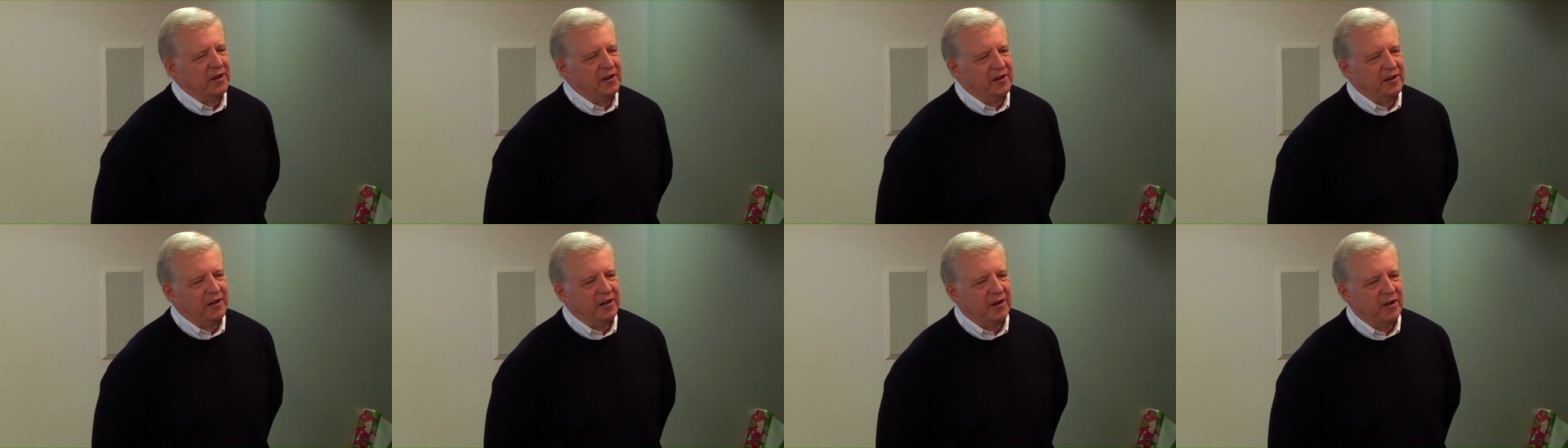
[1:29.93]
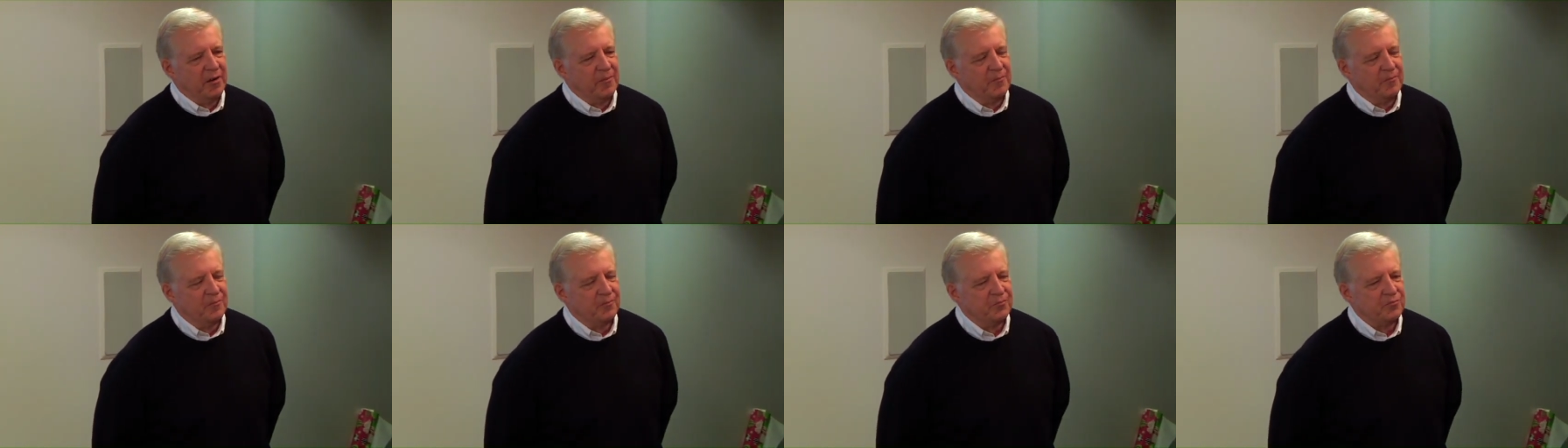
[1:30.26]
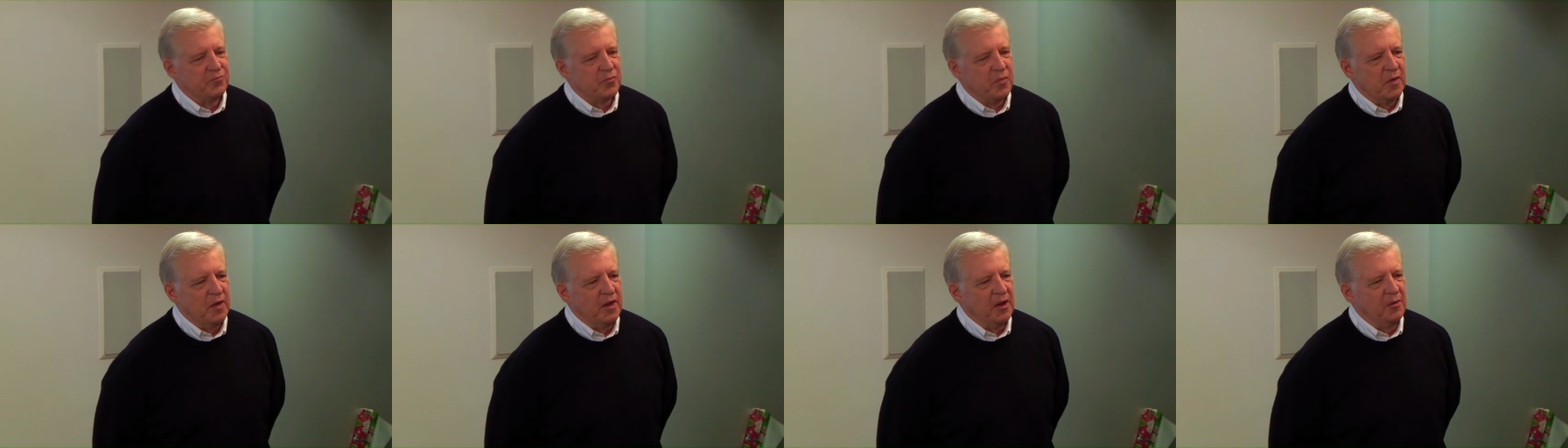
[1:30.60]
Um,
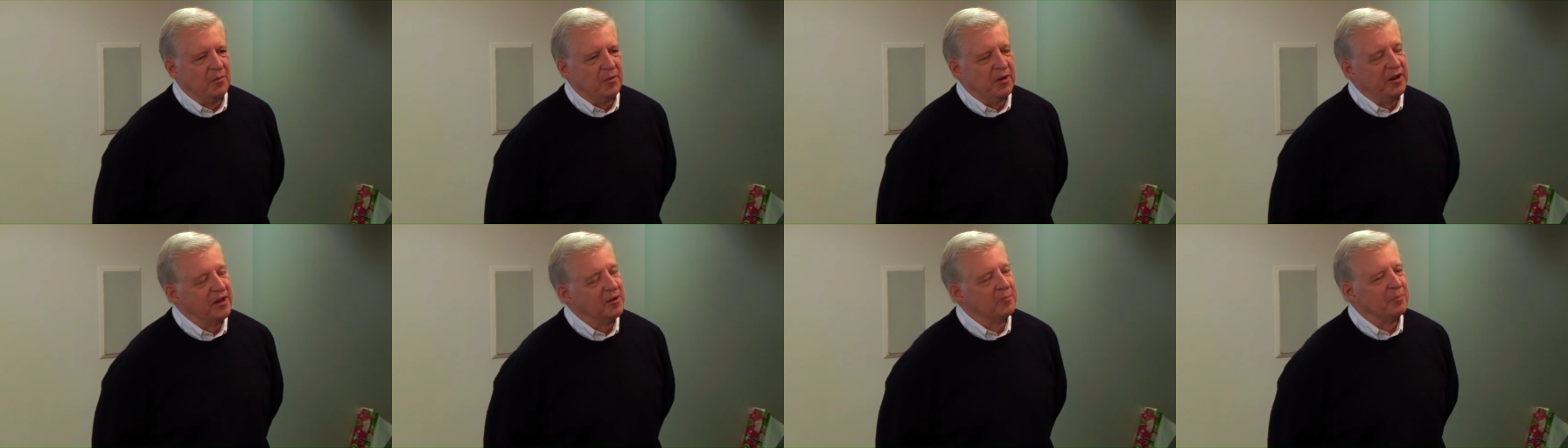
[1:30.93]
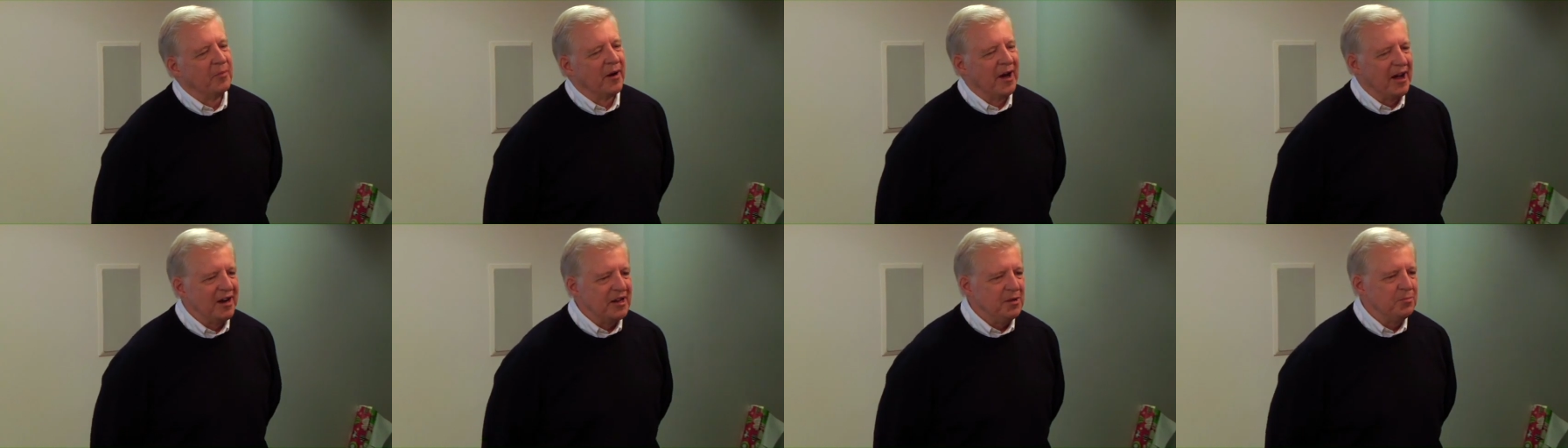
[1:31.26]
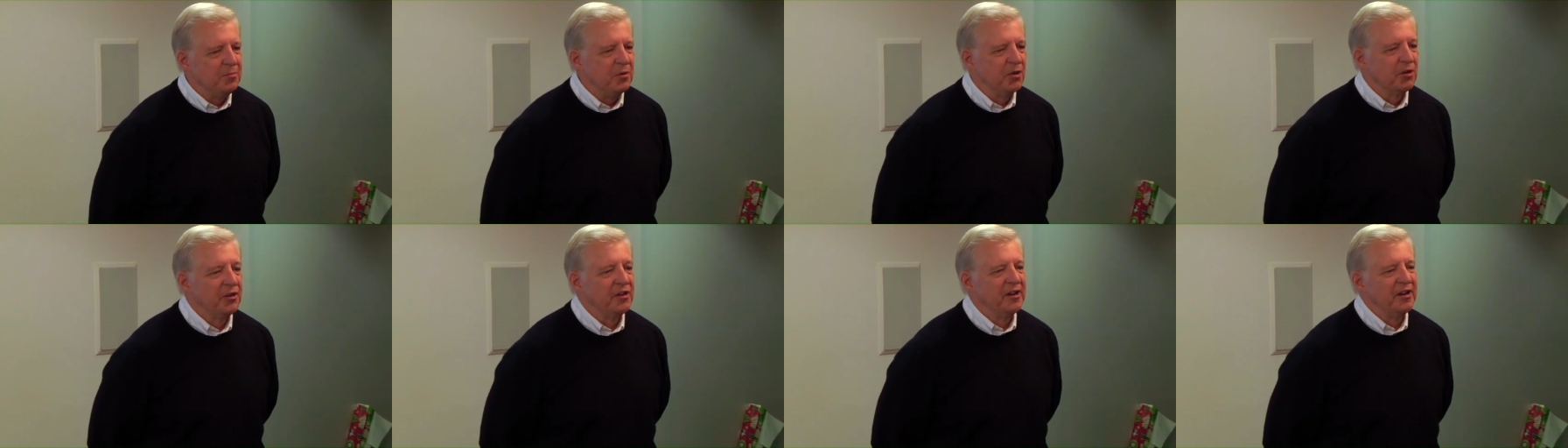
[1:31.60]
in
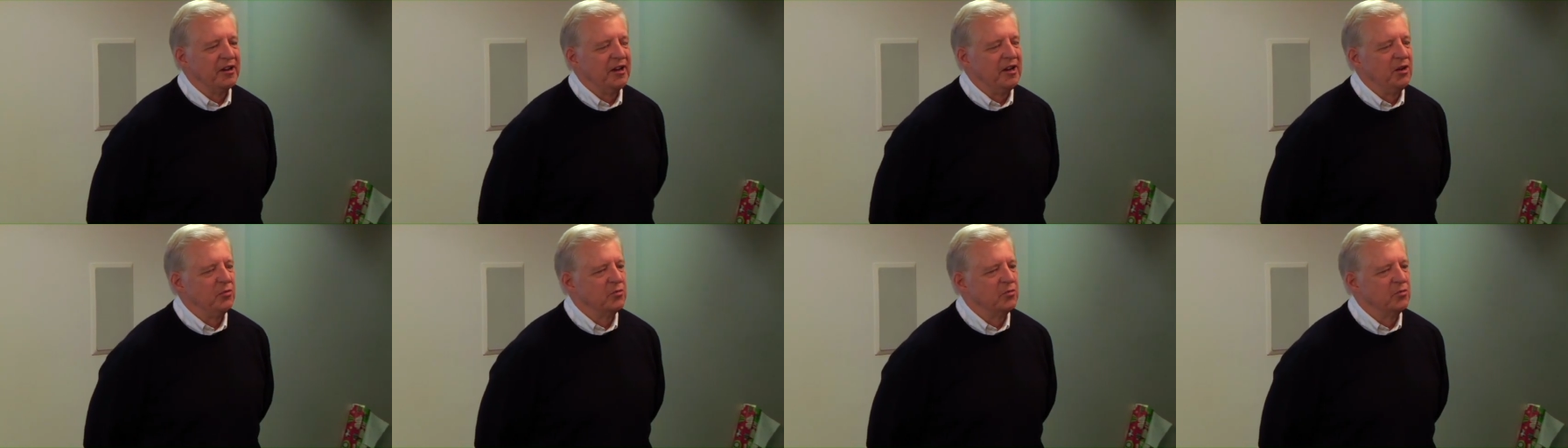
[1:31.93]
bodybuilding,